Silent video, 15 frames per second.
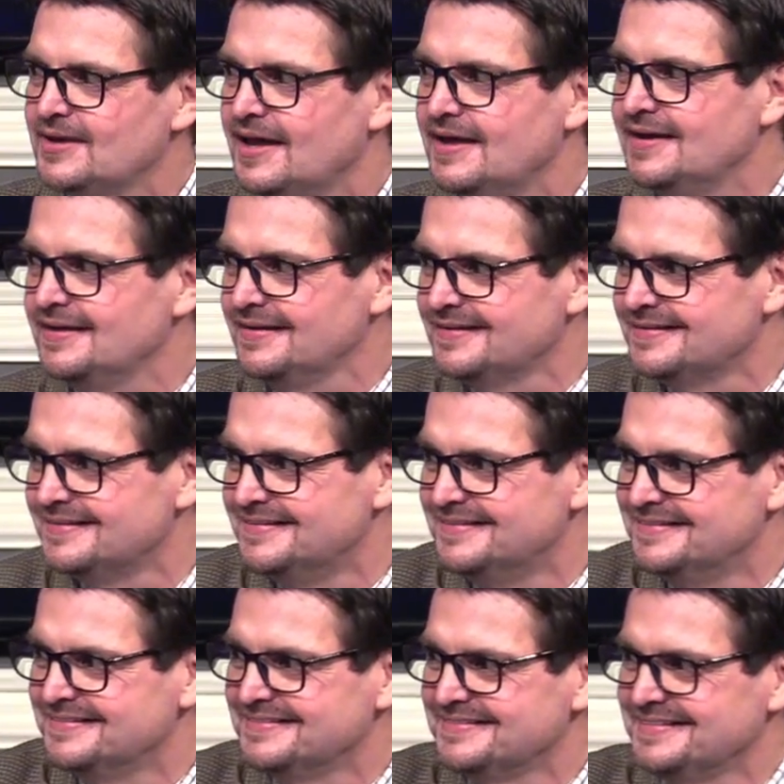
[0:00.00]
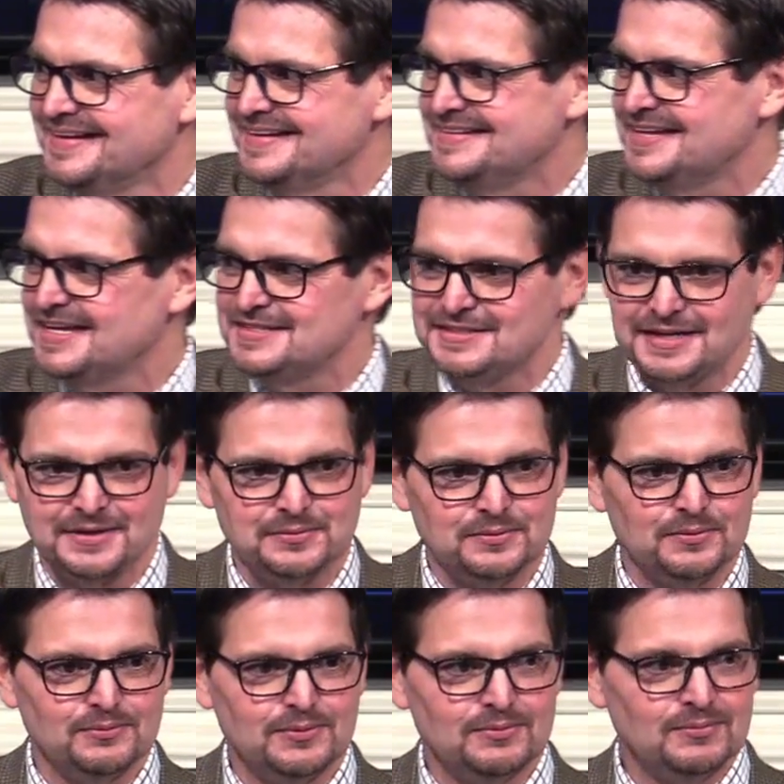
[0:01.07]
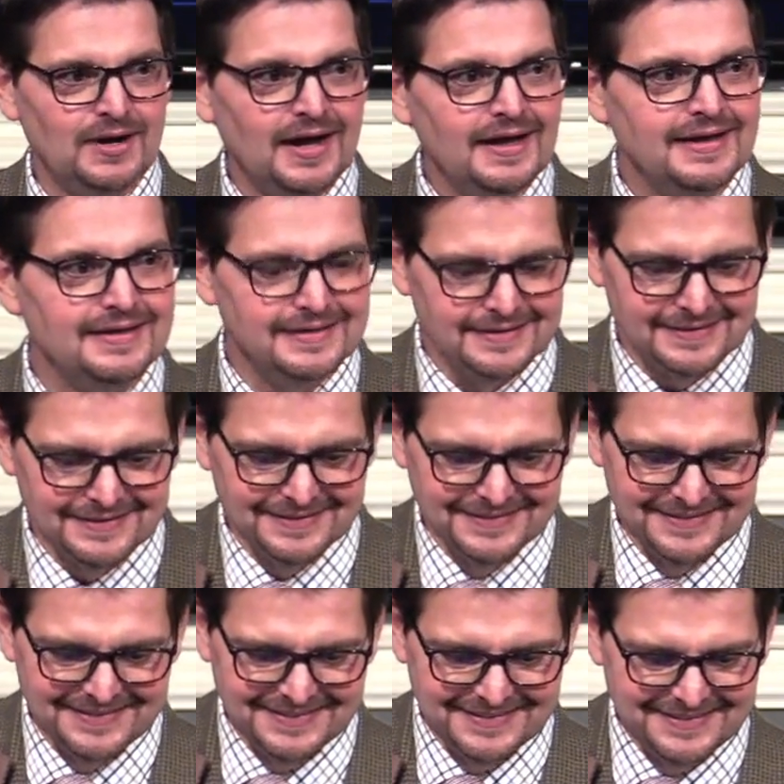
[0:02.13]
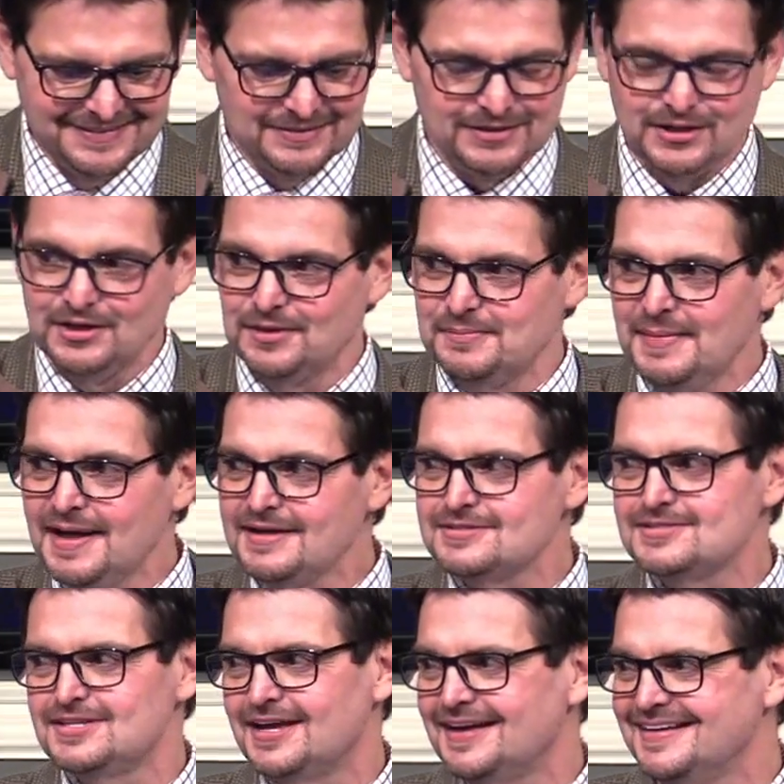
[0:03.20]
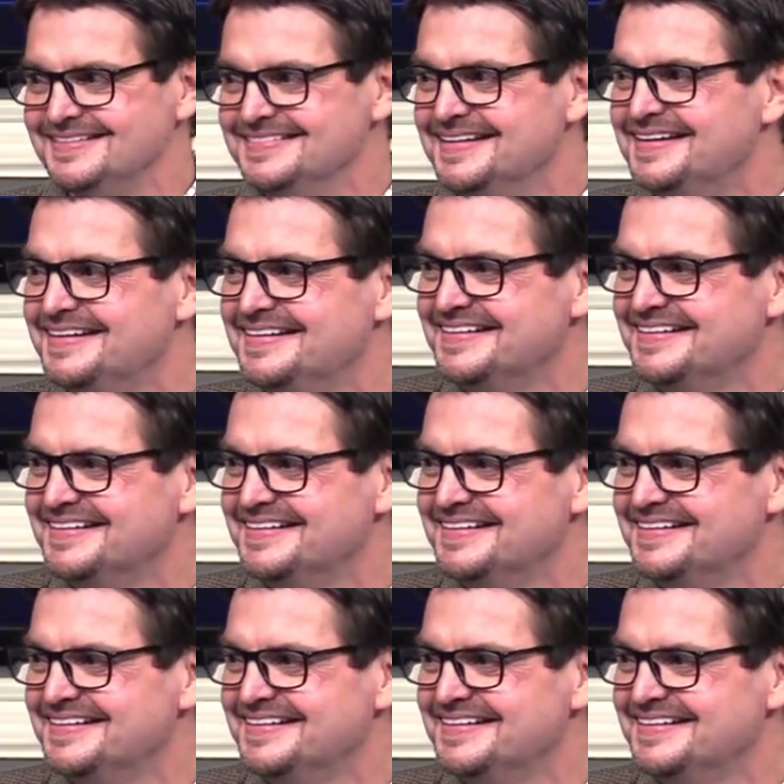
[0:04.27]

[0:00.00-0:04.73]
okay? And Ted's like, well, well why? You're a mess, Ted.